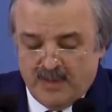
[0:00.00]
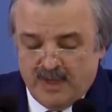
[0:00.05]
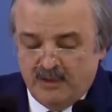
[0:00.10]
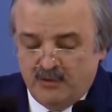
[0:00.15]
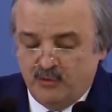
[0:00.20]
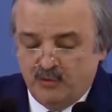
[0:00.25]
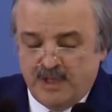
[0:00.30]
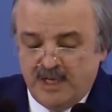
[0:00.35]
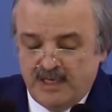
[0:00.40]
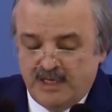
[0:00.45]

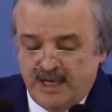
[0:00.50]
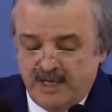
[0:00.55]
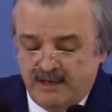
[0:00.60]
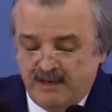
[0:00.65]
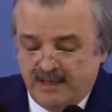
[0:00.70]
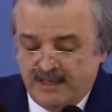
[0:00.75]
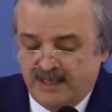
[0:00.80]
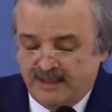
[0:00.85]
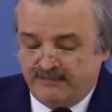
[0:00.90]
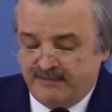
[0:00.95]
Today, the
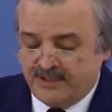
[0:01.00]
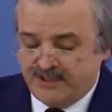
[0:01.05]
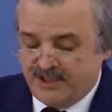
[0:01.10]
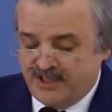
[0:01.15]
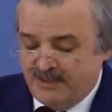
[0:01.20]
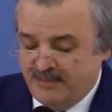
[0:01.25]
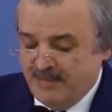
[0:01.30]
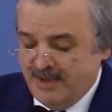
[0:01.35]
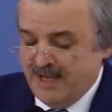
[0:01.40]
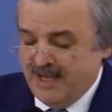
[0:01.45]
Iranian
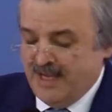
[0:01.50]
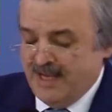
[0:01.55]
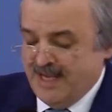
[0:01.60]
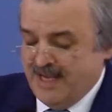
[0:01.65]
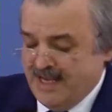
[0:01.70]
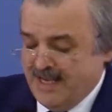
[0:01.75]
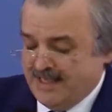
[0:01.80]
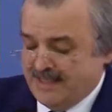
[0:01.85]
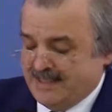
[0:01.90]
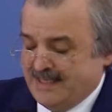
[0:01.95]
regime
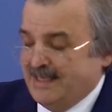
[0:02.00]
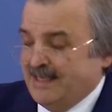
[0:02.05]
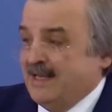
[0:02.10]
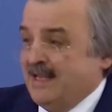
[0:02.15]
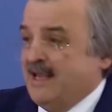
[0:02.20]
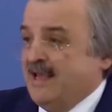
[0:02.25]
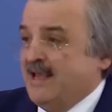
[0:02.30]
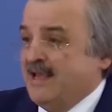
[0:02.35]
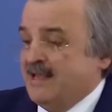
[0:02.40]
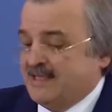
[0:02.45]
is in
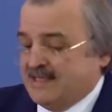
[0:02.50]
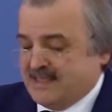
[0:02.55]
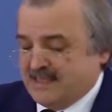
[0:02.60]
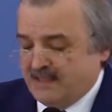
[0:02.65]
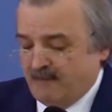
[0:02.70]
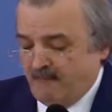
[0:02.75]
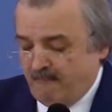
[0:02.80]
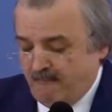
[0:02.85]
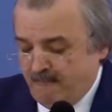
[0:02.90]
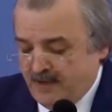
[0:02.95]
its
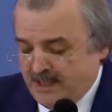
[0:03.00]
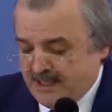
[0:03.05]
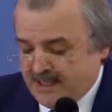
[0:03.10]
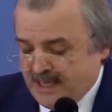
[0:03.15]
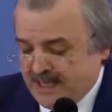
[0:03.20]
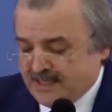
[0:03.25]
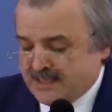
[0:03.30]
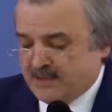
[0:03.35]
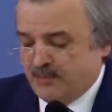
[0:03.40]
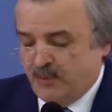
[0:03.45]

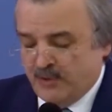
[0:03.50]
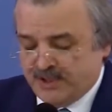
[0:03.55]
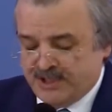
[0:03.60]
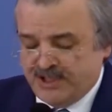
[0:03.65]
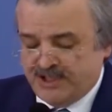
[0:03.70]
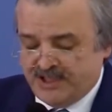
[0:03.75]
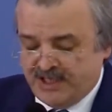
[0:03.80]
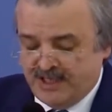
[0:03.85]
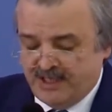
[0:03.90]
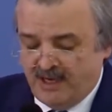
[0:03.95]
weakest
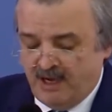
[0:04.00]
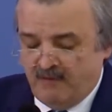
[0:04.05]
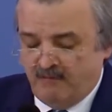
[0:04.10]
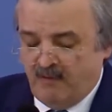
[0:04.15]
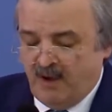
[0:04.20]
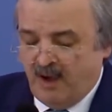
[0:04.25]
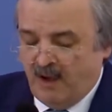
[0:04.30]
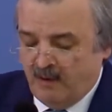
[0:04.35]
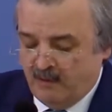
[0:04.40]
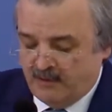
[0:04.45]
position of
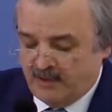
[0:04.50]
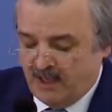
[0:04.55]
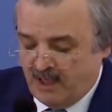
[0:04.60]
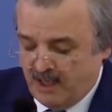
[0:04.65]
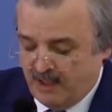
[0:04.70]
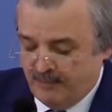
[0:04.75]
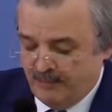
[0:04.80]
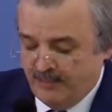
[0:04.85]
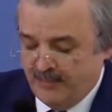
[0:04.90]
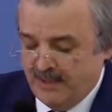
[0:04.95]
all
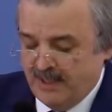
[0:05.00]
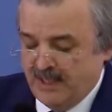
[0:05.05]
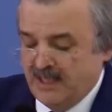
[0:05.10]
time.